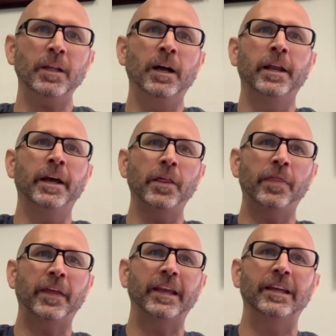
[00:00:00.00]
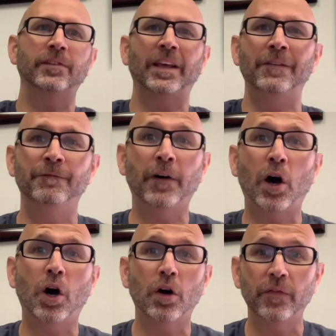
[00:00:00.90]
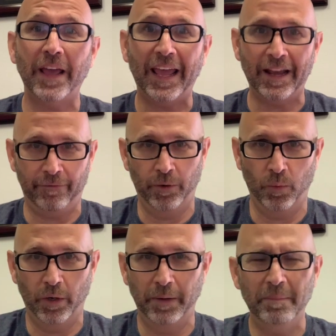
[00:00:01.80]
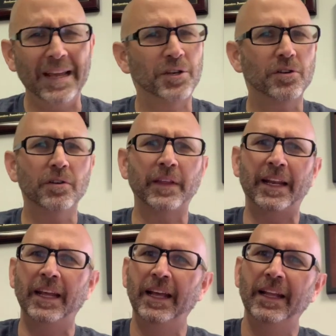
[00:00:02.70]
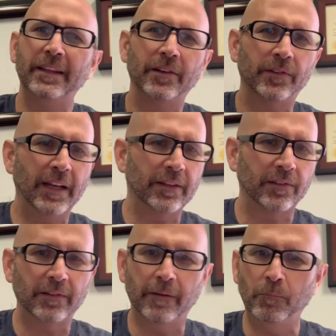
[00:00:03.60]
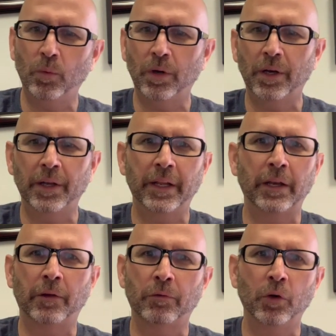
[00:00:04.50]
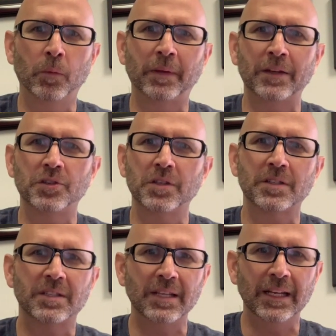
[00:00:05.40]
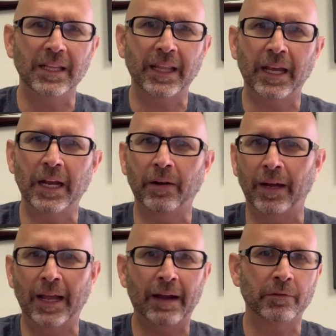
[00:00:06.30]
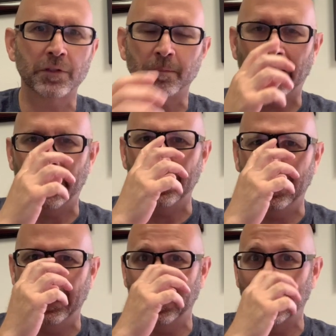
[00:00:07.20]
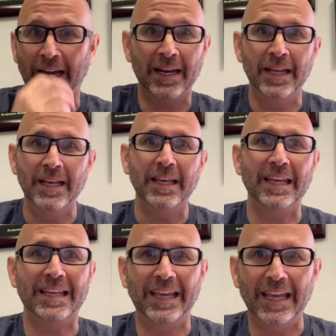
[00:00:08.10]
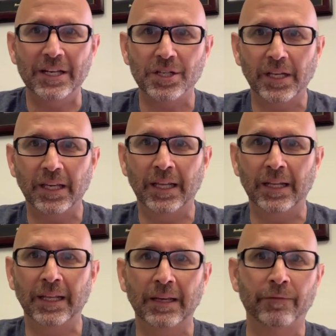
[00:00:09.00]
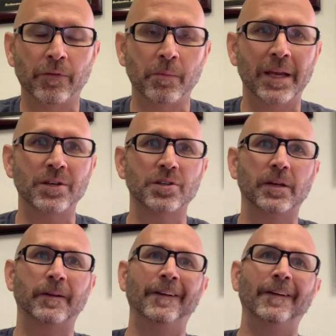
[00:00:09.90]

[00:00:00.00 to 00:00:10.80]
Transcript: Another thing is involve everyone. Make sure that there's not someone in the group that's just sitting there and not responding and not engaging in the information.